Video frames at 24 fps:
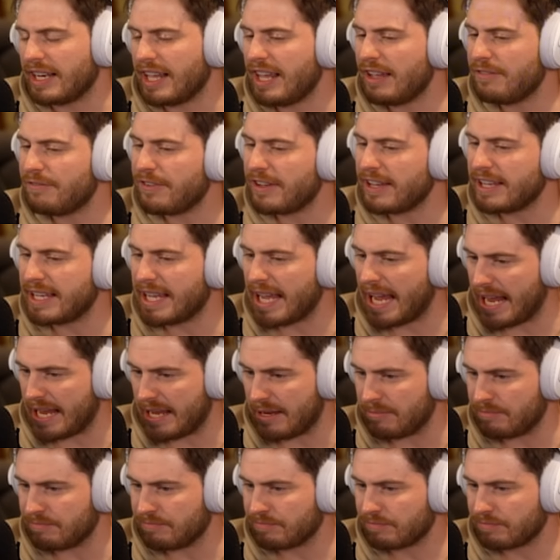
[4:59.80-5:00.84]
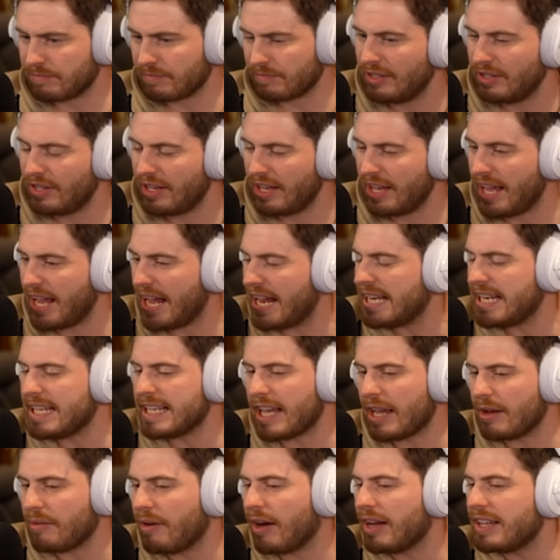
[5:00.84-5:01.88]
that if a game, any
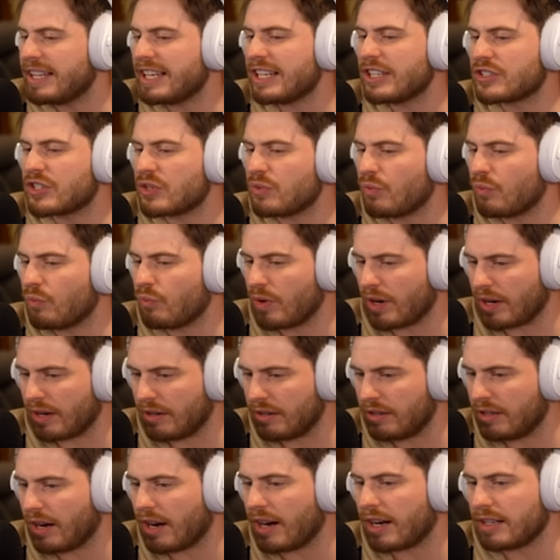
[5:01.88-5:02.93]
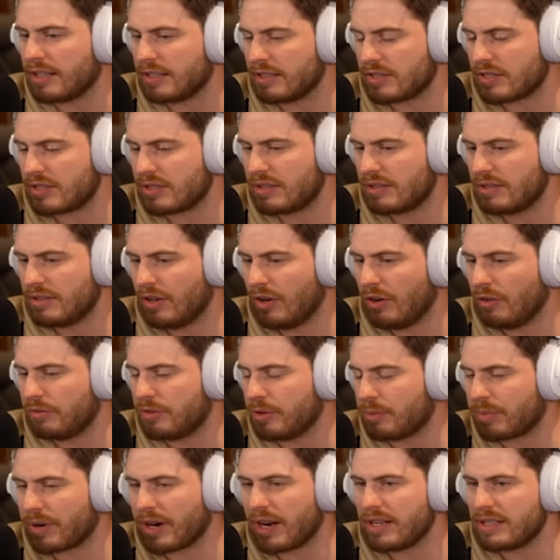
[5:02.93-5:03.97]
game, I think it's regardless of the
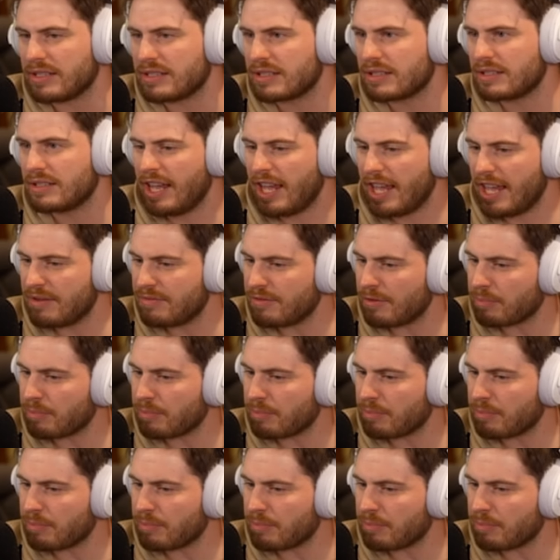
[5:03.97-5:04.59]
price. If a